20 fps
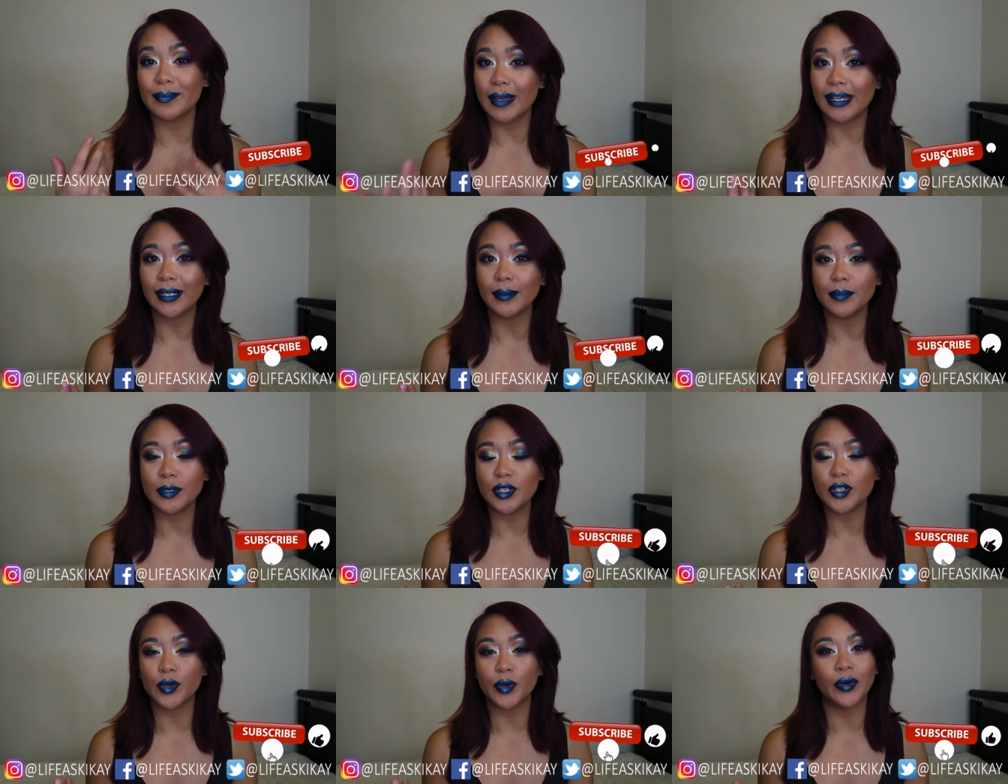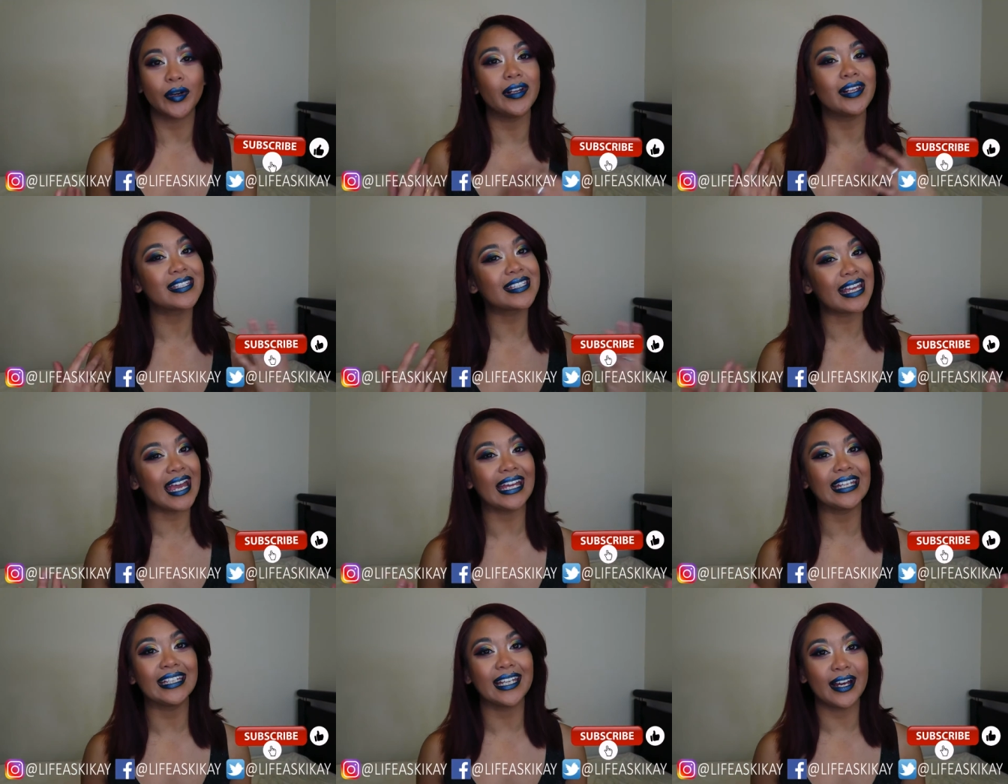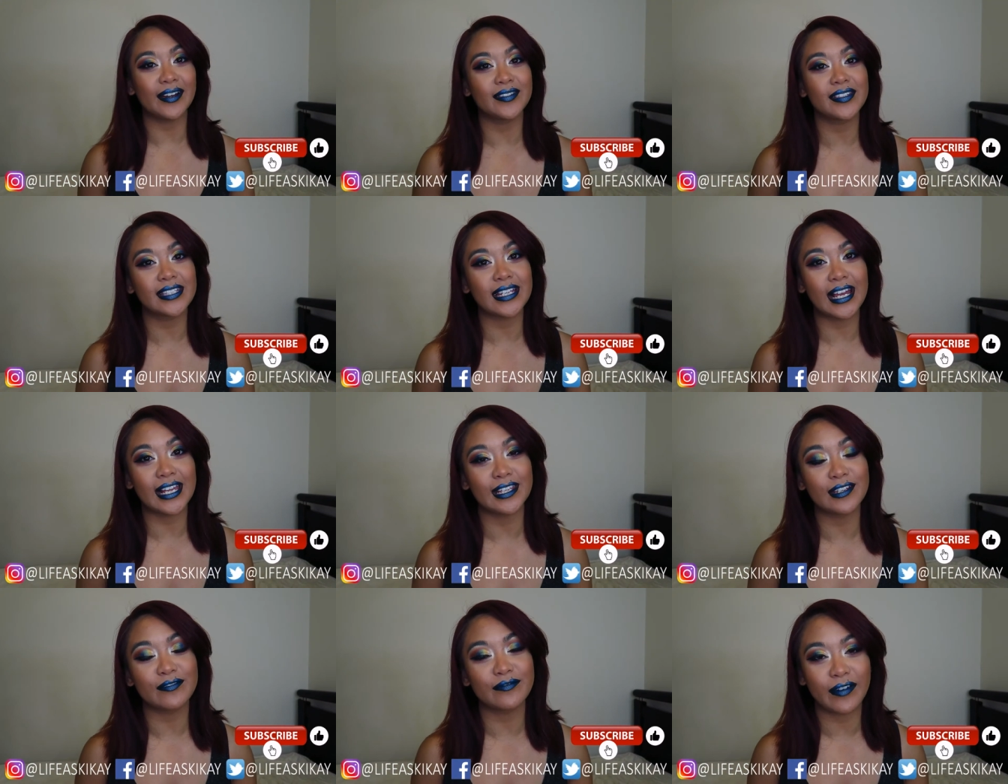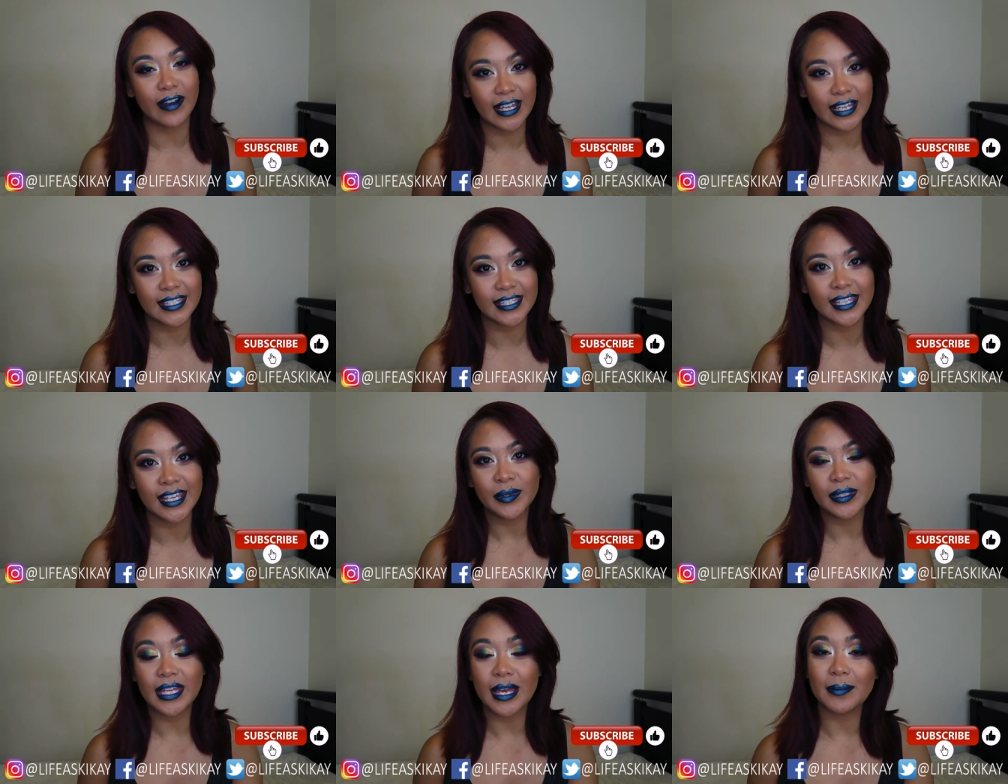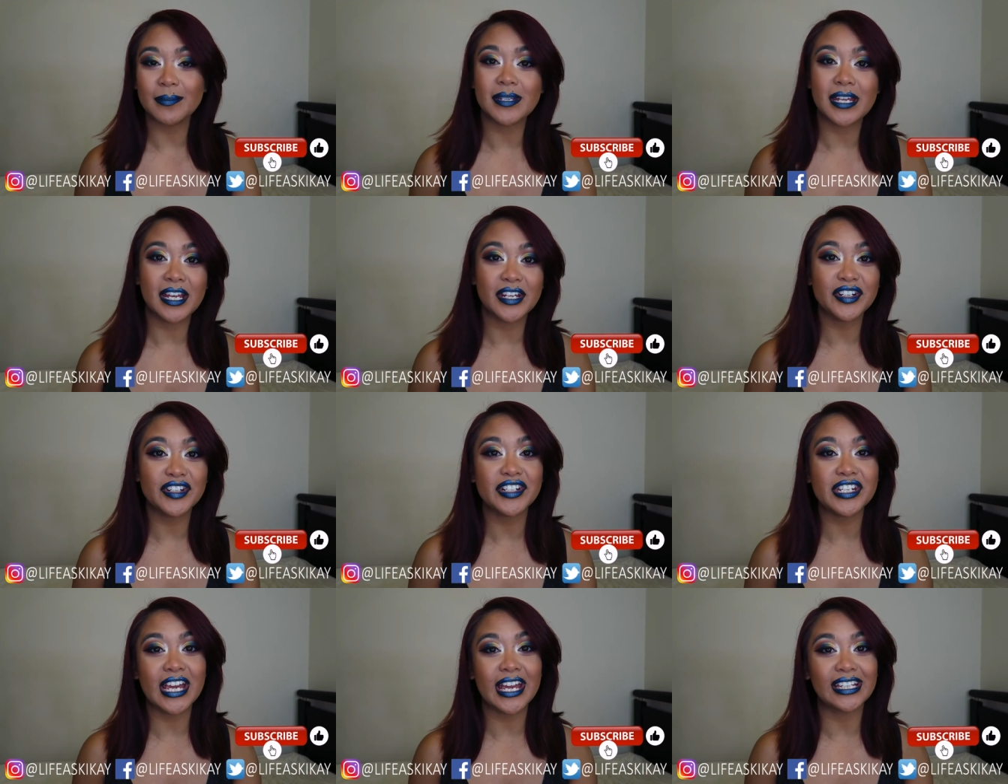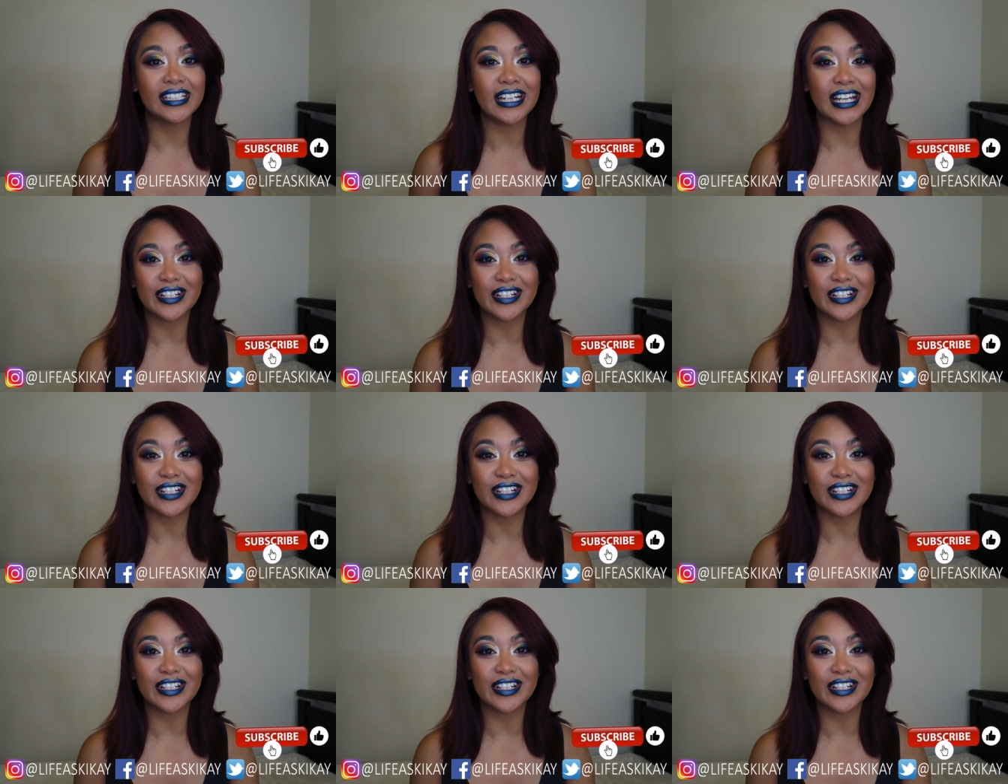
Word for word: makeup tutorials, and lifestyle advice with the aim to entertain,